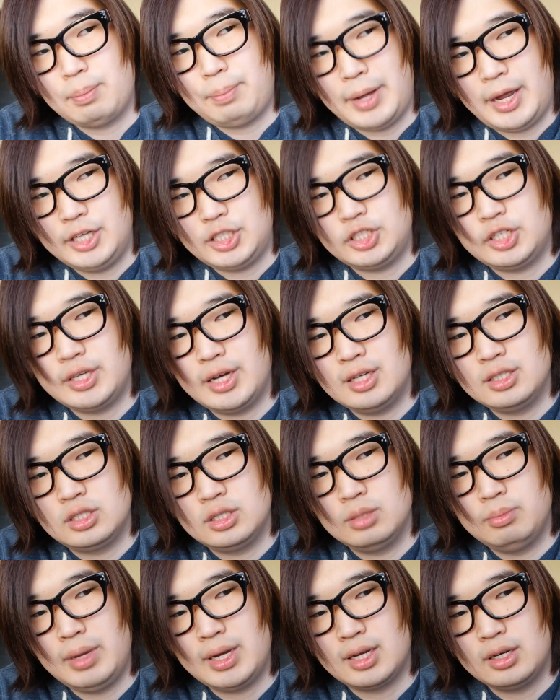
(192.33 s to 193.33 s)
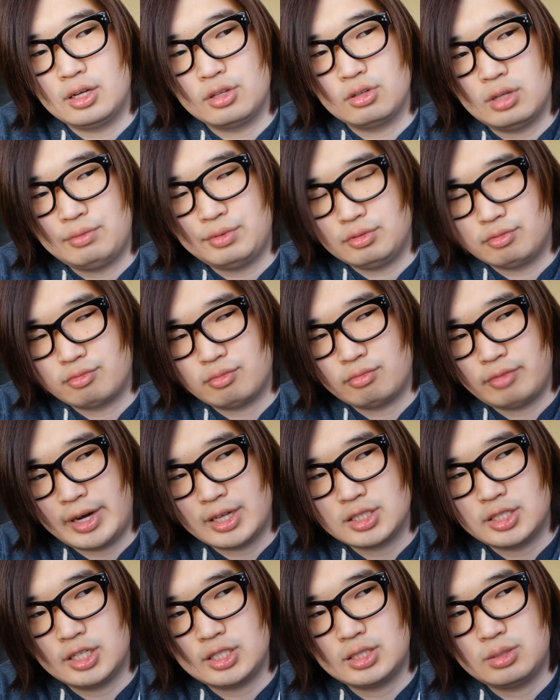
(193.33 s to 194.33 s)
banish it again to make another
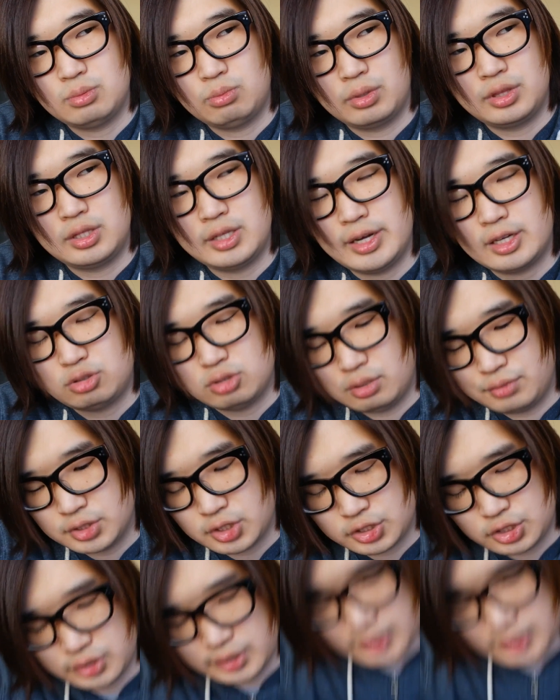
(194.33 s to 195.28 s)
rank 6 with the extra level 6 you